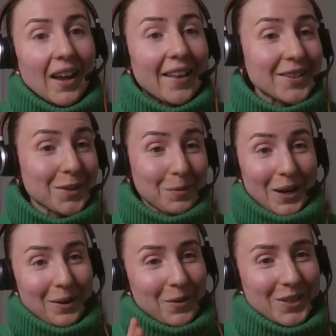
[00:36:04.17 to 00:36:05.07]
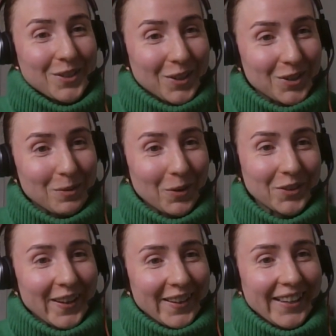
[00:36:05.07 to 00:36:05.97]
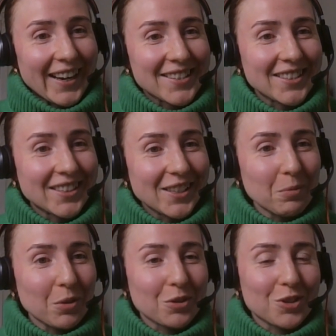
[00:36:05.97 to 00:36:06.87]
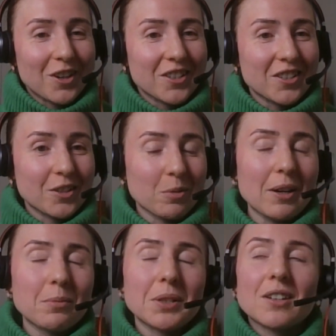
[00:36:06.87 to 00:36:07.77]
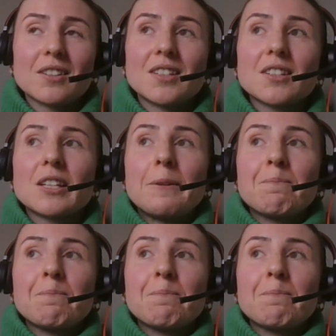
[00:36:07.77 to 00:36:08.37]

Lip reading: And this is why I want to talk to you on the anti-greenwash charter as well, because